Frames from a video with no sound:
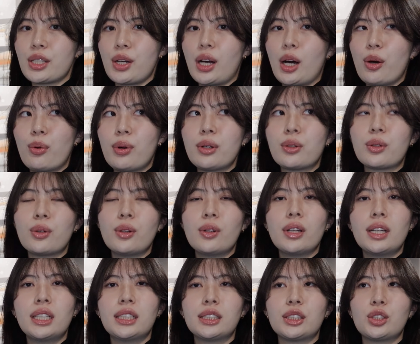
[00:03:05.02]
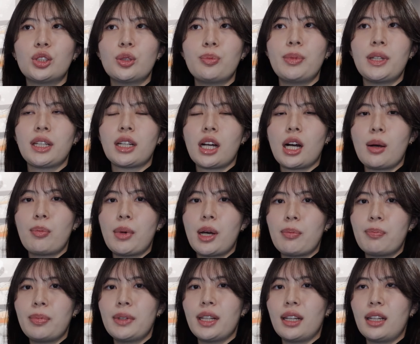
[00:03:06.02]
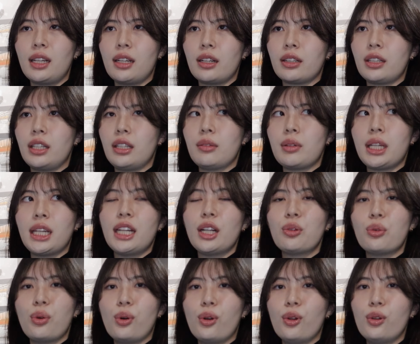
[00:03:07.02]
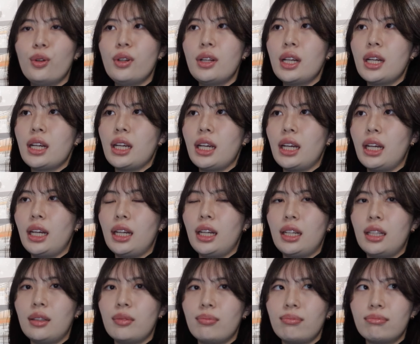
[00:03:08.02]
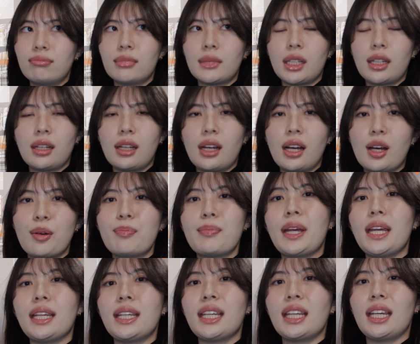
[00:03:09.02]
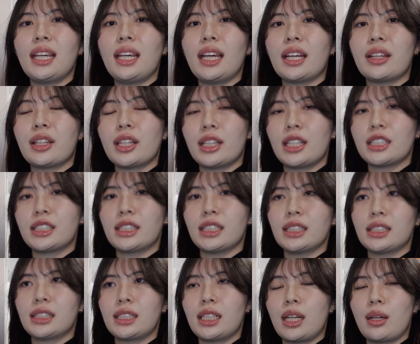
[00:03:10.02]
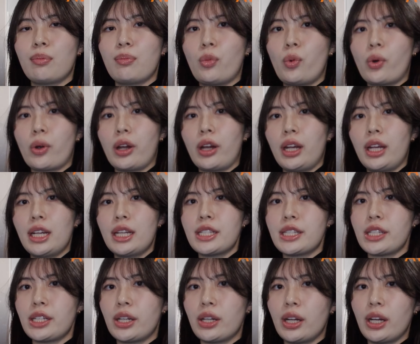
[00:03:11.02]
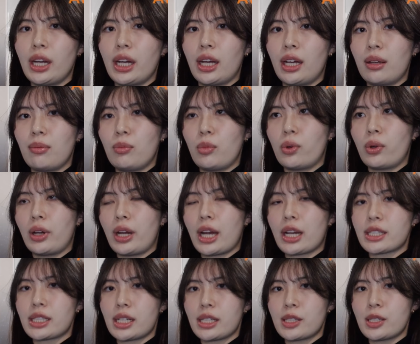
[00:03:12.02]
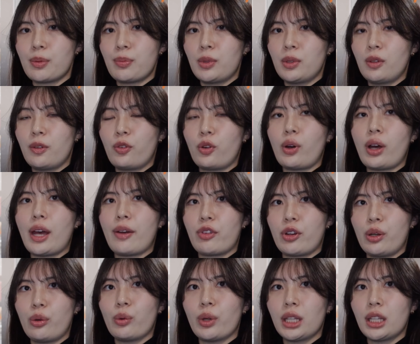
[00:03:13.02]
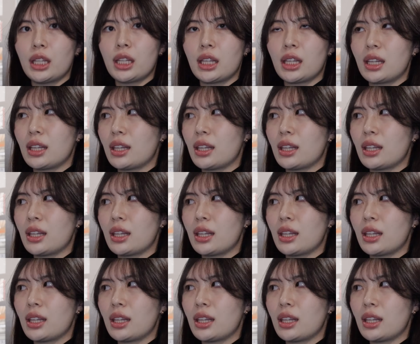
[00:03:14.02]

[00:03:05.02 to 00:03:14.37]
So our goal is to become a play a key role in uh, making antenna system more easier and more accessible for everyone.